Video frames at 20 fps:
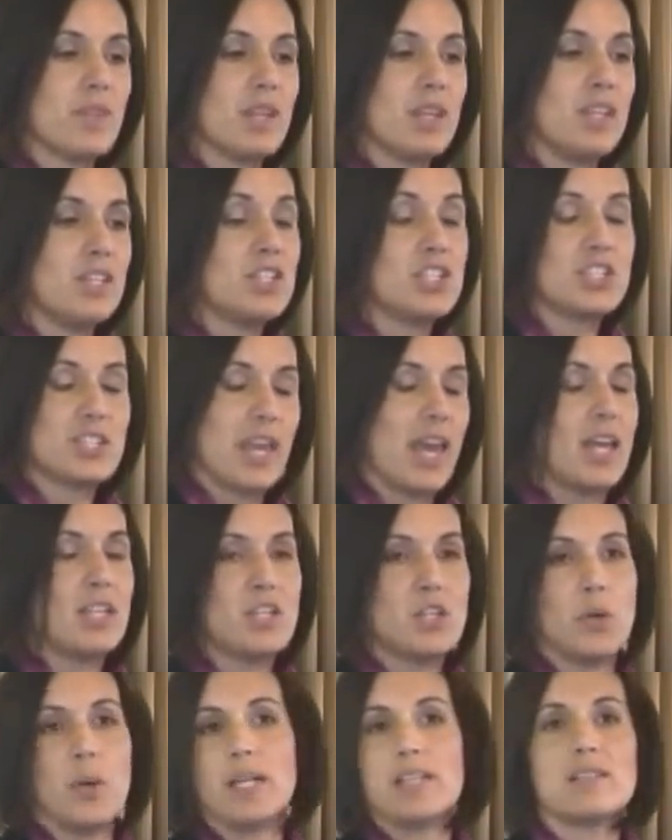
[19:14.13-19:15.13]
you just
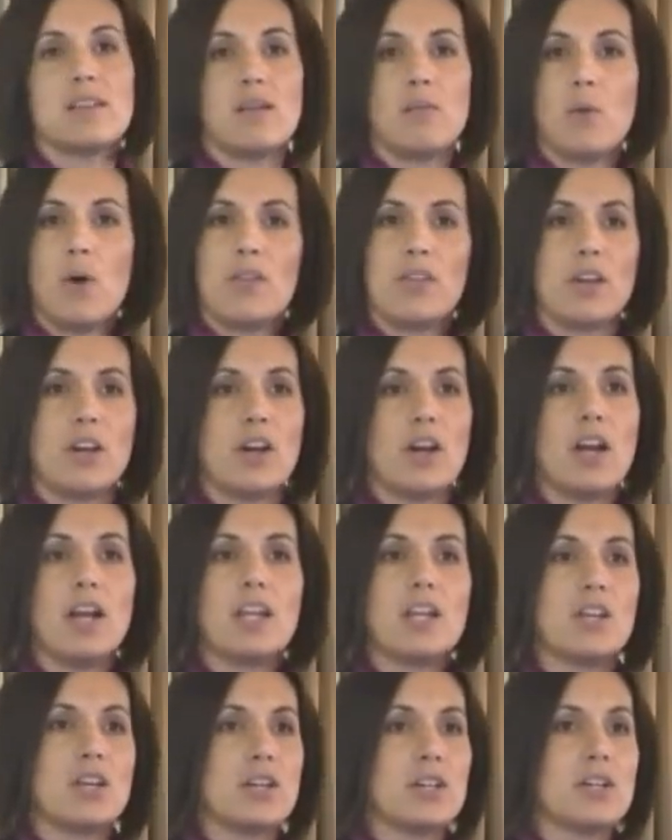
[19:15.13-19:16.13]
can't do it. Whether
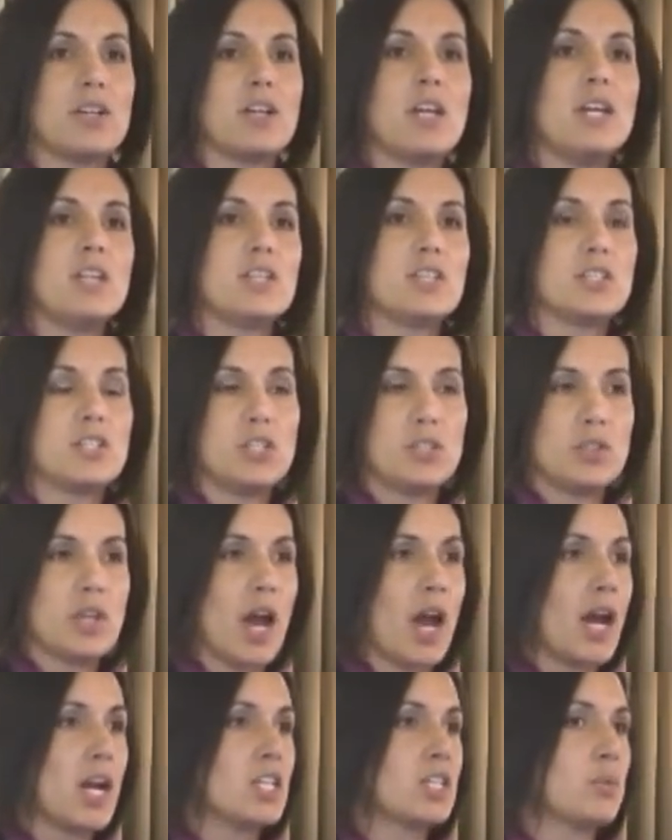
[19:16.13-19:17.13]
you're just too
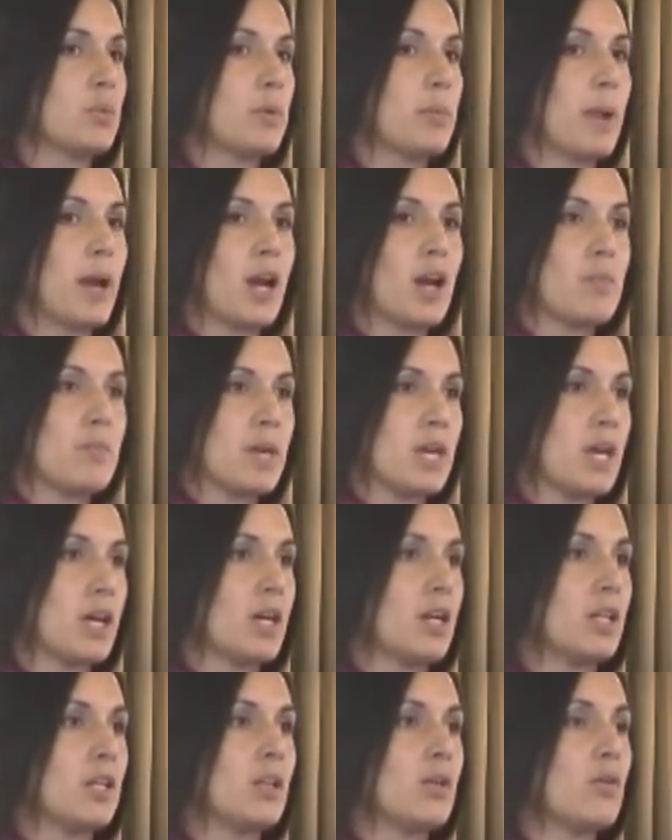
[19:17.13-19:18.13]
tired to prepare a
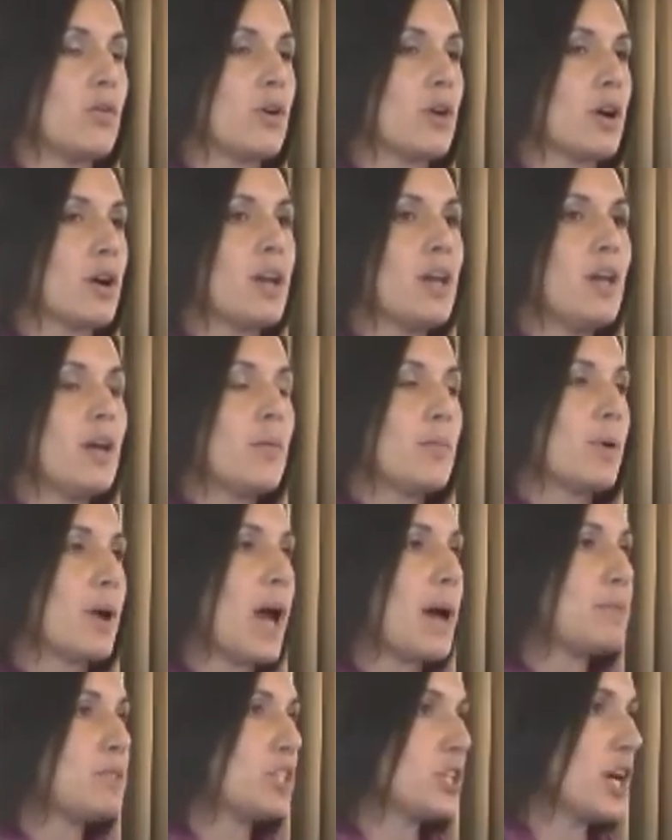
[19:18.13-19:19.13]
meal, or
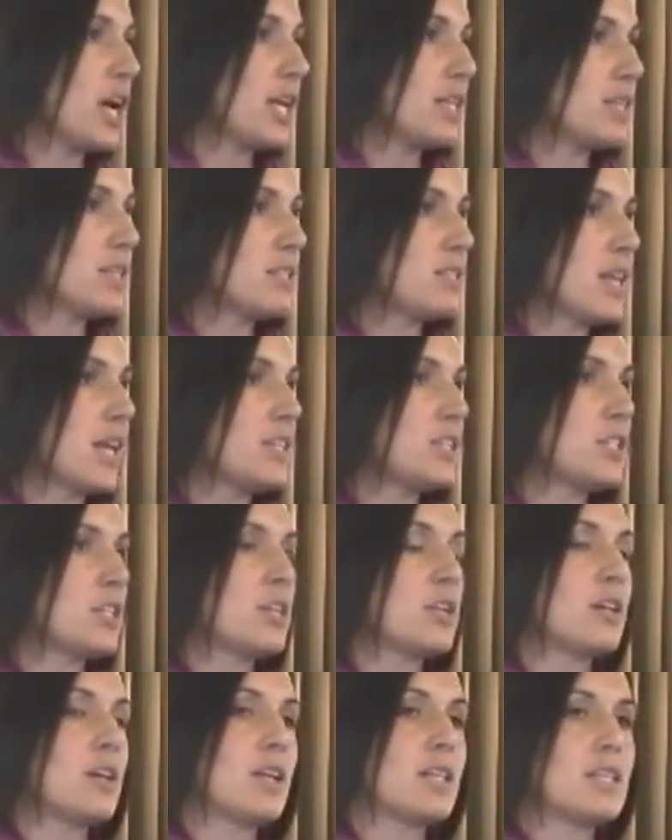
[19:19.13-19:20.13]
perhaps you're at the
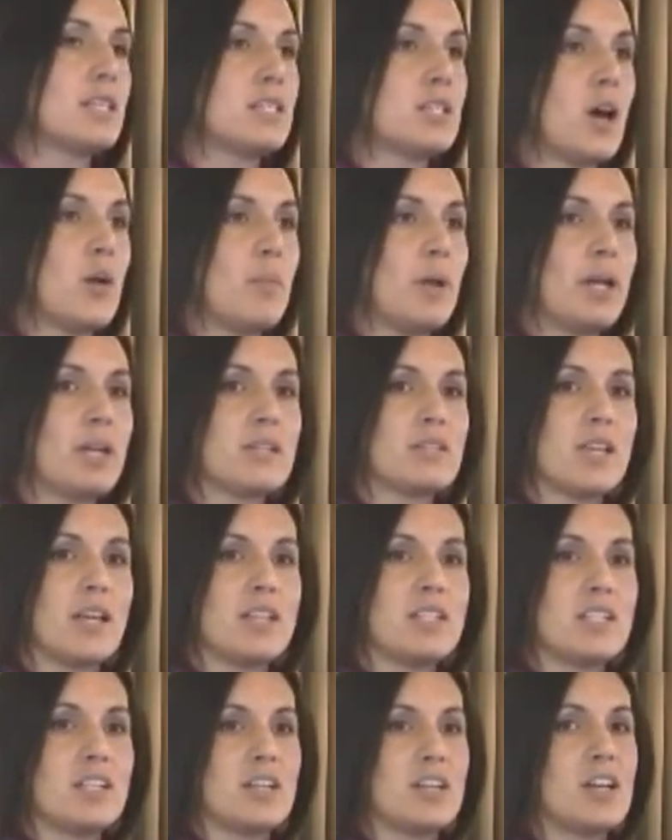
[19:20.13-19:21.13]
center, at the Tom Baker
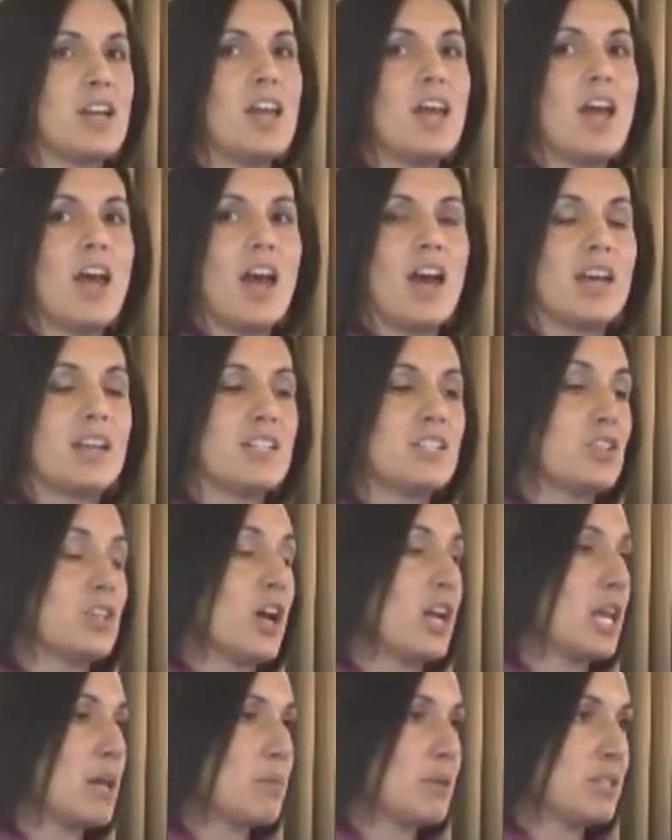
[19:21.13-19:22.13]
Center, and you're
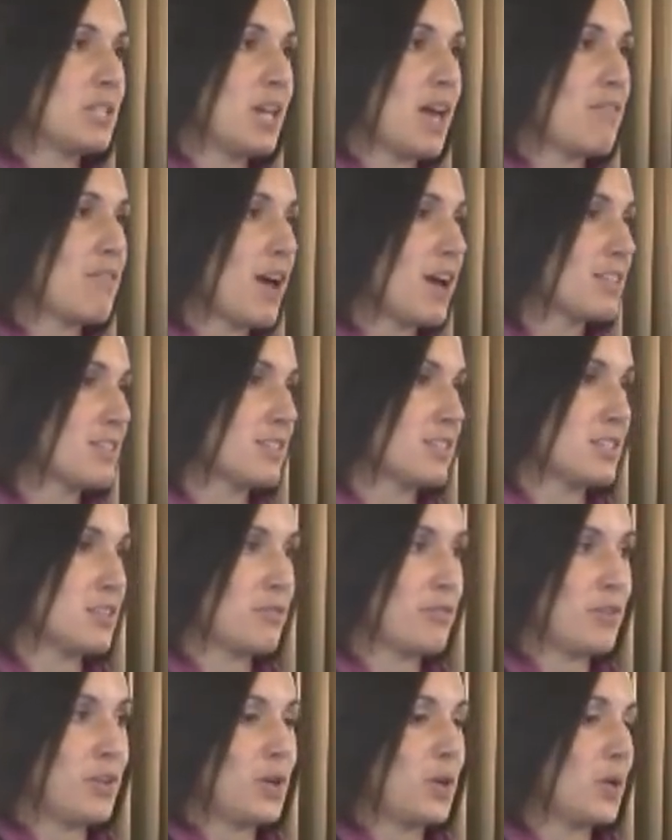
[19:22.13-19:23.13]
not able to have access to
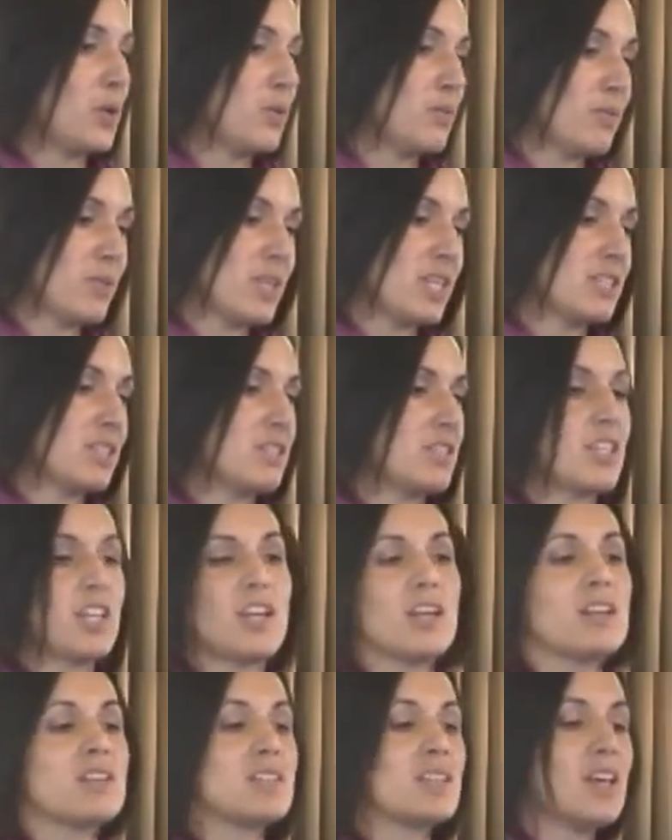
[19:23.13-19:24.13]
food. Well, this is a
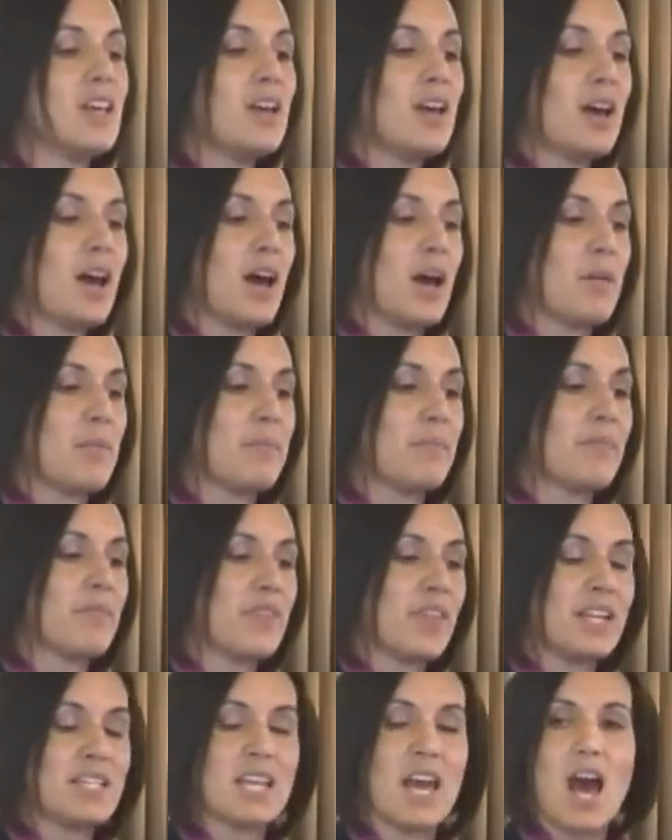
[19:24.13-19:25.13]
good
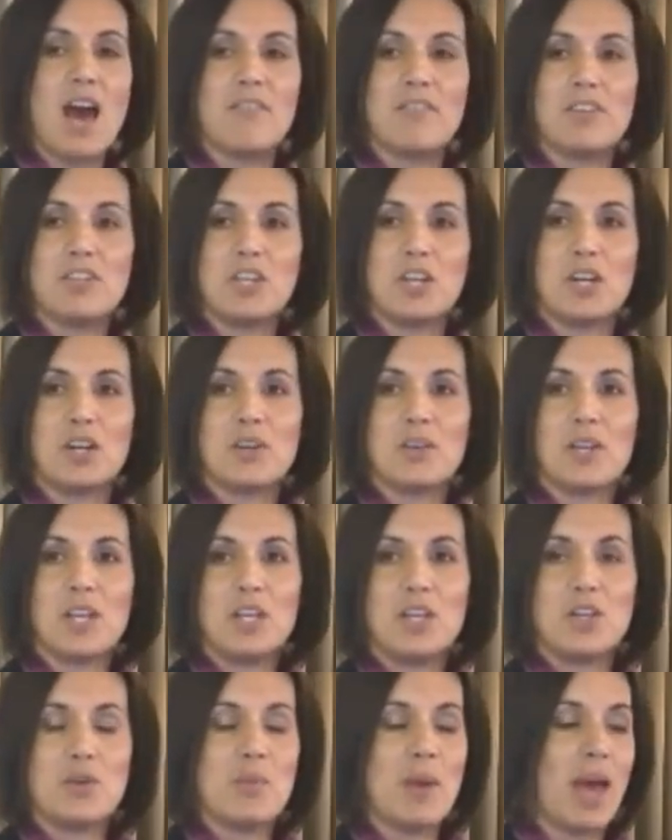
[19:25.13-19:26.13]
thing to have in
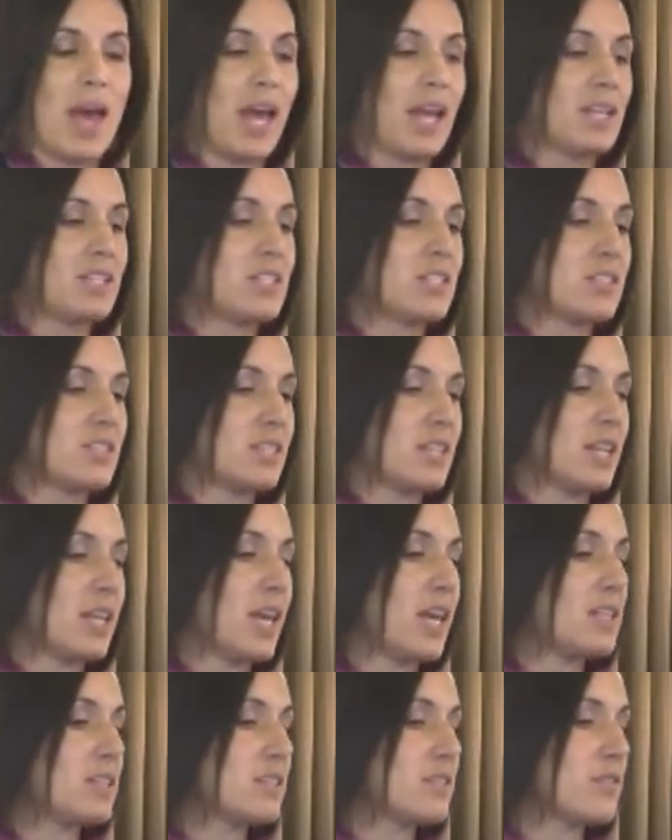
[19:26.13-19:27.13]
your bag, just in
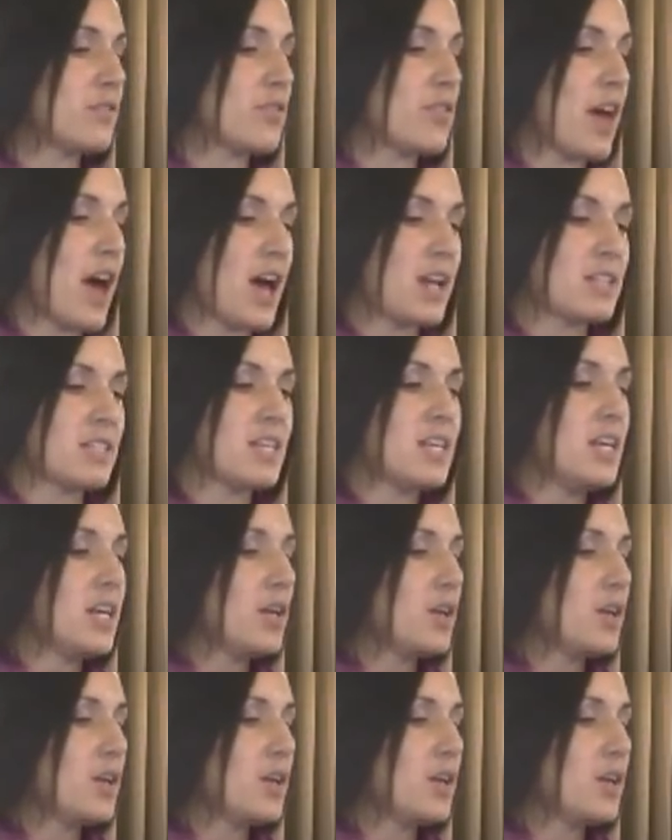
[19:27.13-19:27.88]
cases for that.